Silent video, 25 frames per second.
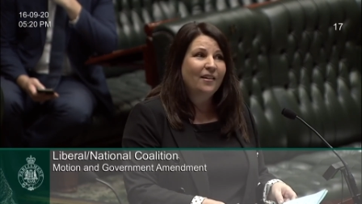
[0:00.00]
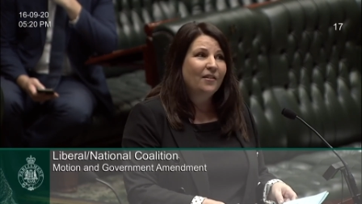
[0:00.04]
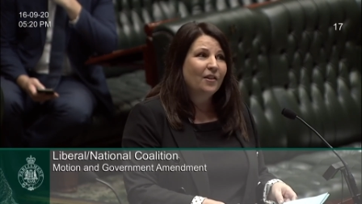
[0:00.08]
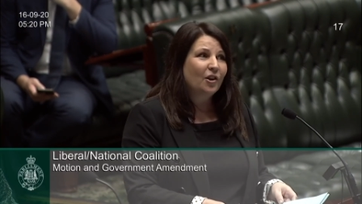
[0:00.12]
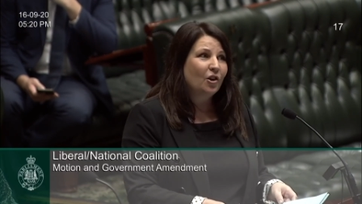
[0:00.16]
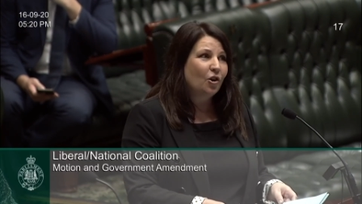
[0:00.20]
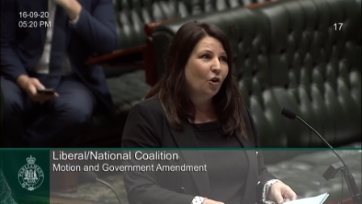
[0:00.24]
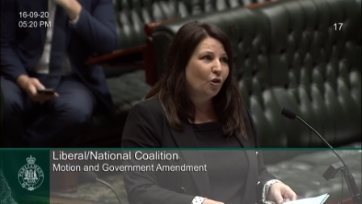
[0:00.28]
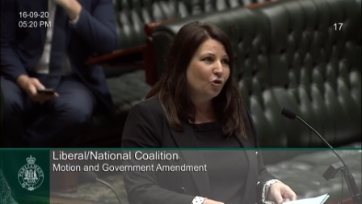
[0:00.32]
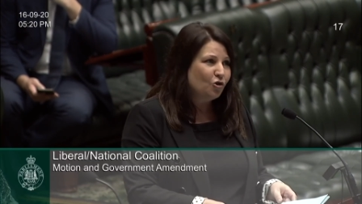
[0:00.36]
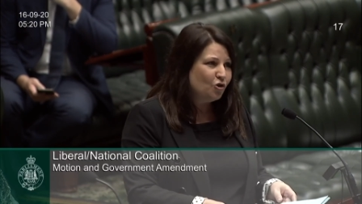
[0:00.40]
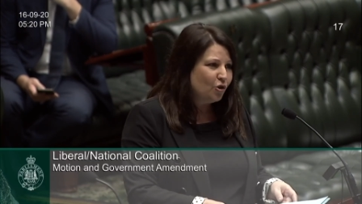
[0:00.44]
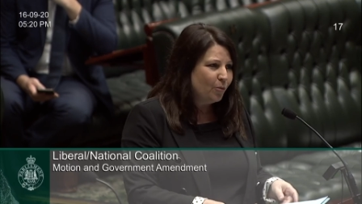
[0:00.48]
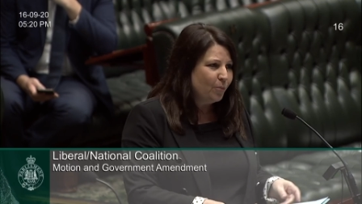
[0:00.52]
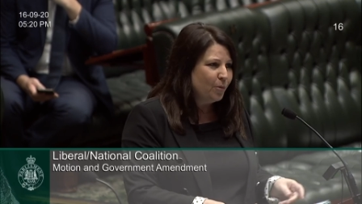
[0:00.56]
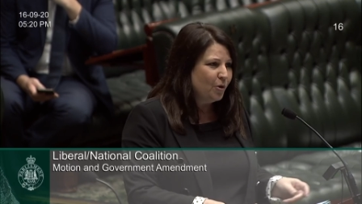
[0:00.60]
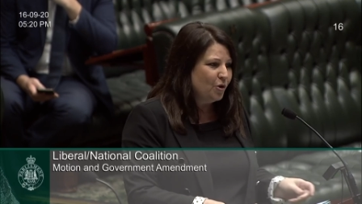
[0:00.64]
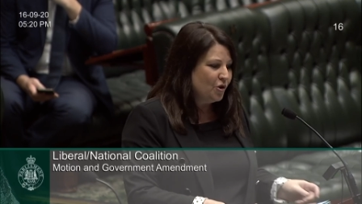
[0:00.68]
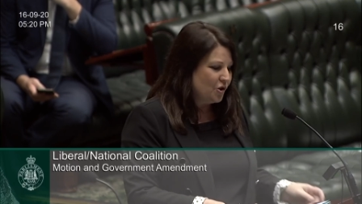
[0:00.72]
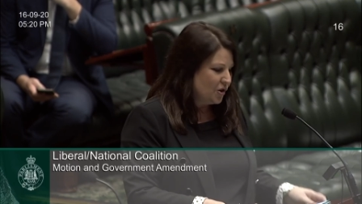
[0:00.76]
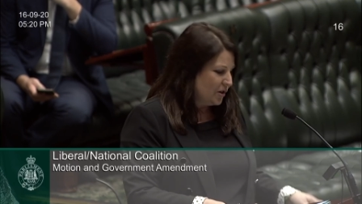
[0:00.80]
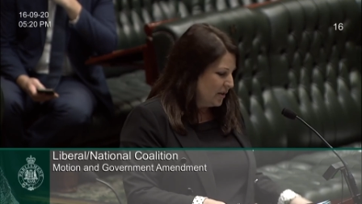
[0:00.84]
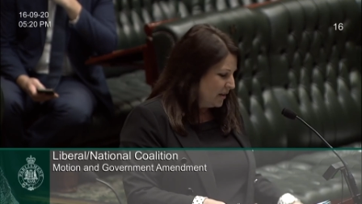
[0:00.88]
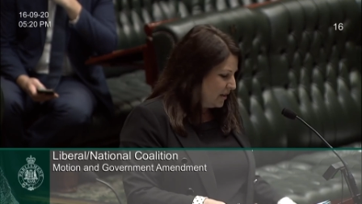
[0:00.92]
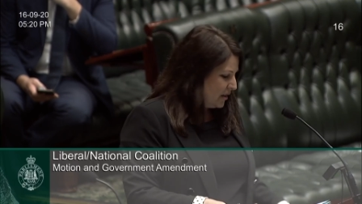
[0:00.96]
the
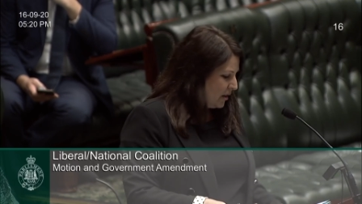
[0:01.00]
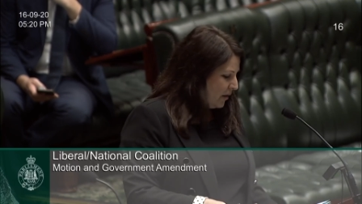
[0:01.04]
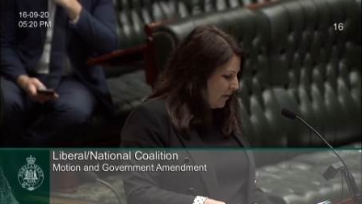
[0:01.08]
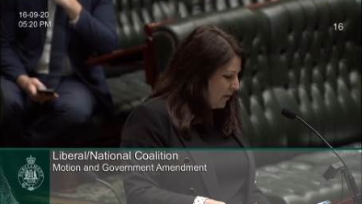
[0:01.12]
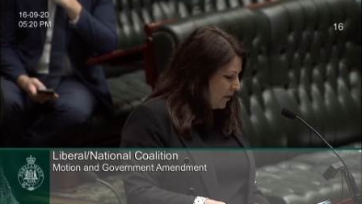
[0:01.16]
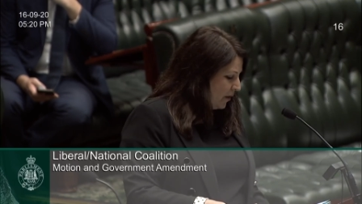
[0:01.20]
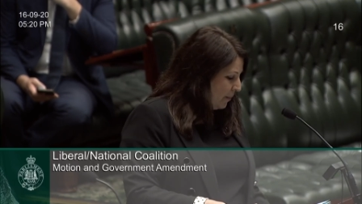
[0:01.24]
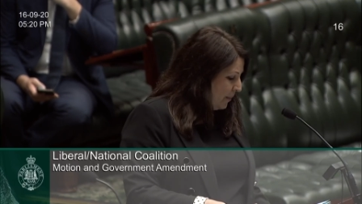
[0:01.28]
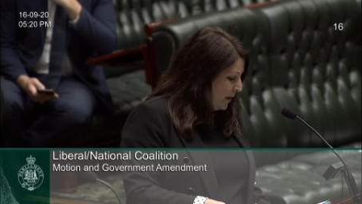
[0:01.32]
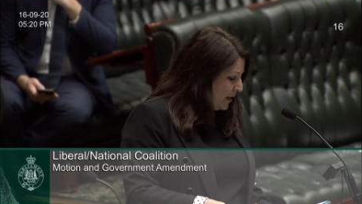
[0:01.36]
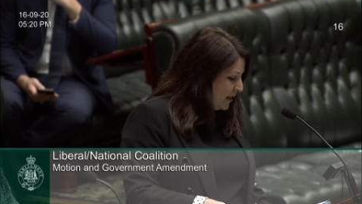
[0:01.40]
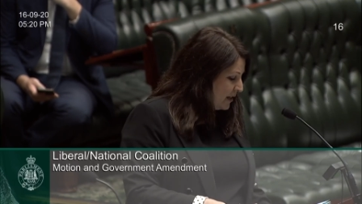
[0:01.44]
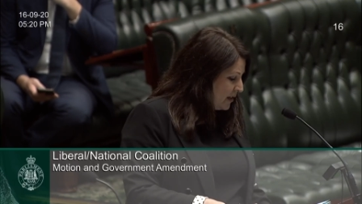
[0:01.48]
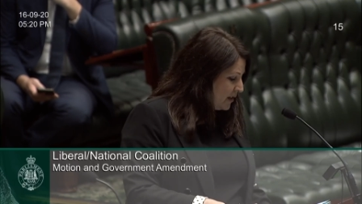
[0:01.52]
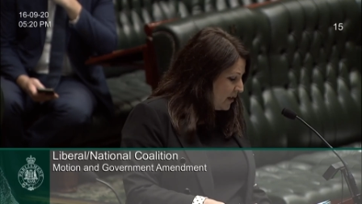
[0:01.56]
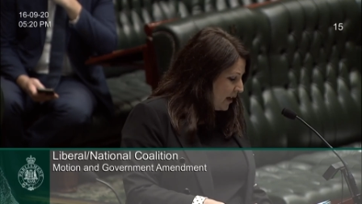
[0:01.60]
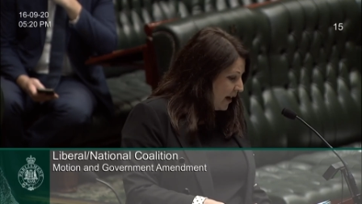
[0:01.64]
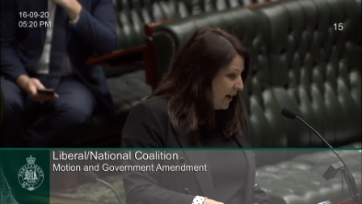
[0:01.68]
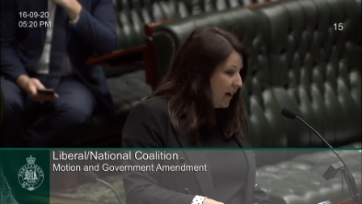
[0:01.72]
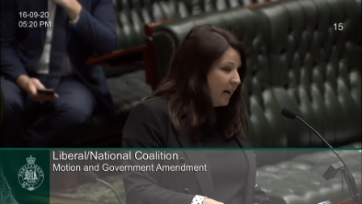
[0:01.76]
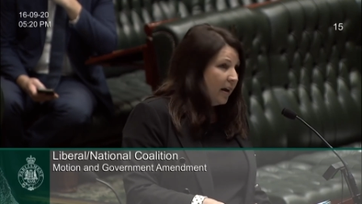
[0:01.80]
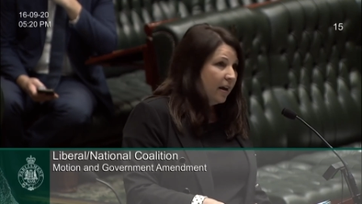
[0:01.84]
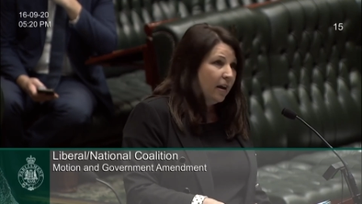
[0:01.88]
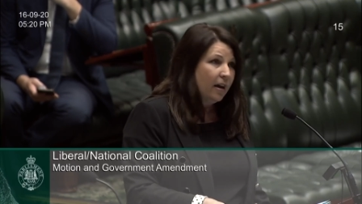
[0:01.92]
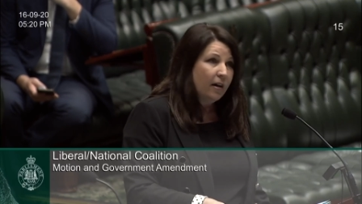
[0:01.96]
contributions of the Minister
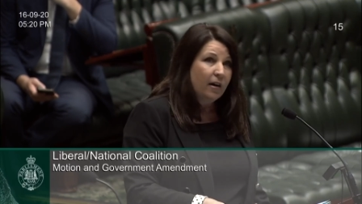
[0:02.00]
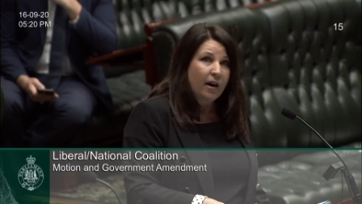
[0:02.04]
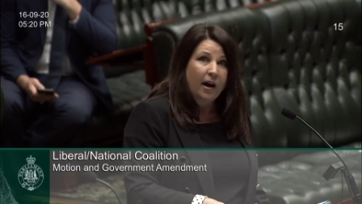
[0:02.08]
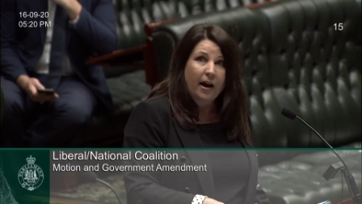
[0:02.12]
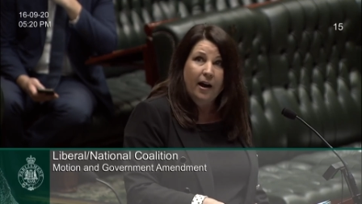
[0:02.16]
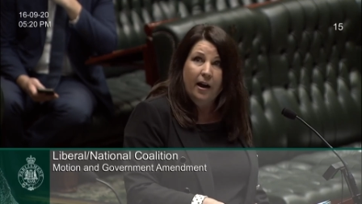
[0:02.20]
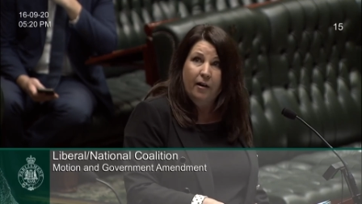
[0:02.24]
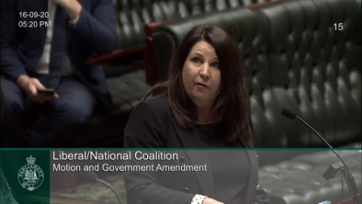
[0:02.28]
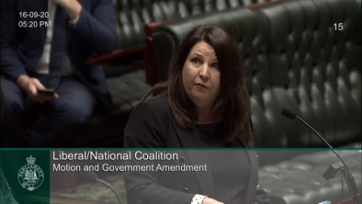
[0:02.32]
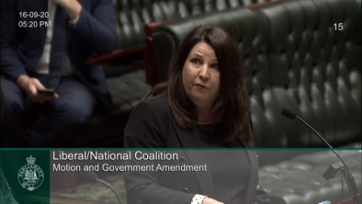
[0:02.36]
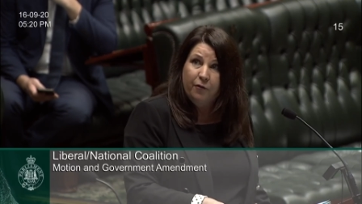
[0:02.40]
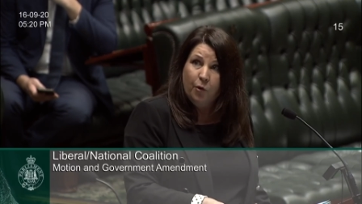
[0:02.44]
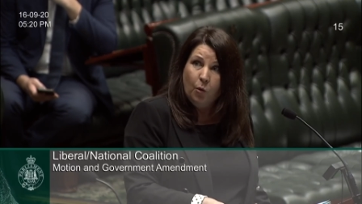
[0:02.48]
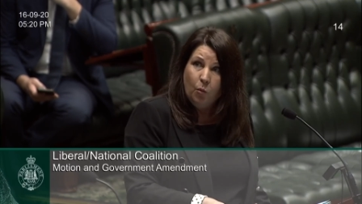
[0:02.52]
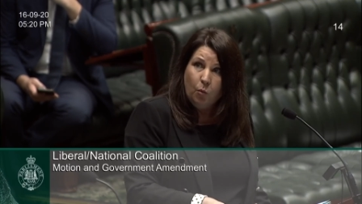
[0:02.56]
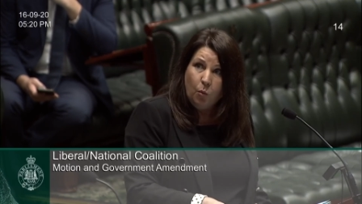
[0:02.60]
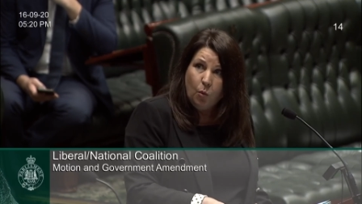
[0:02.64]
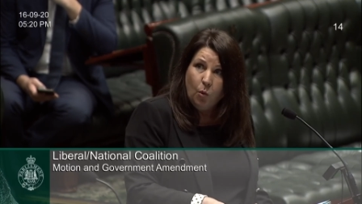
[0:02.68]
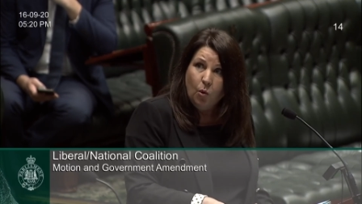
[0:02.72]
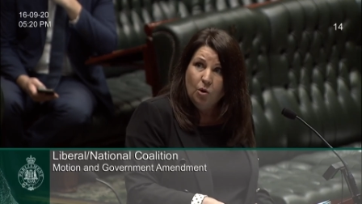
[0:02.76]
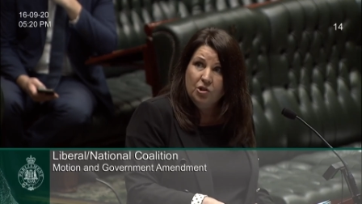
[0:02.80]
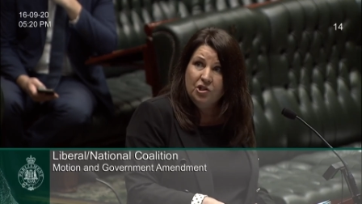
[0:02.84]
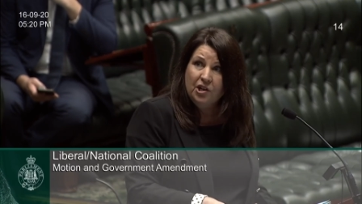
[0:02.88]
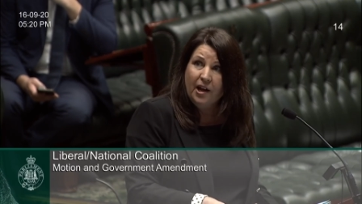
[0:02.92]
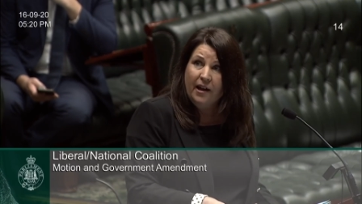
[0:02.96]
uh, for
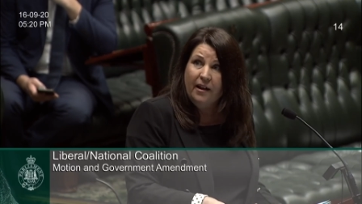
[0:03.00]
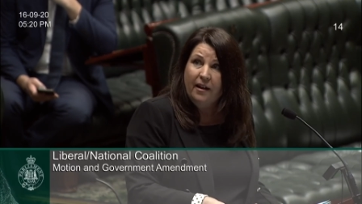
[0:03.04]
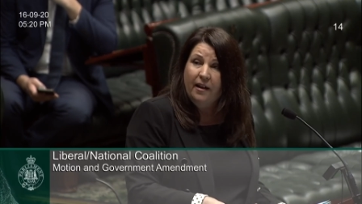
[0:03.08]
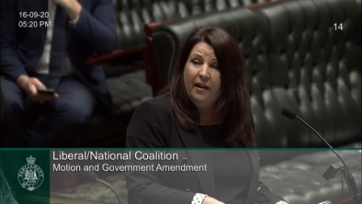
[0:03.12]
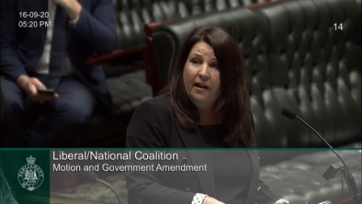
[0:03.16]
Water,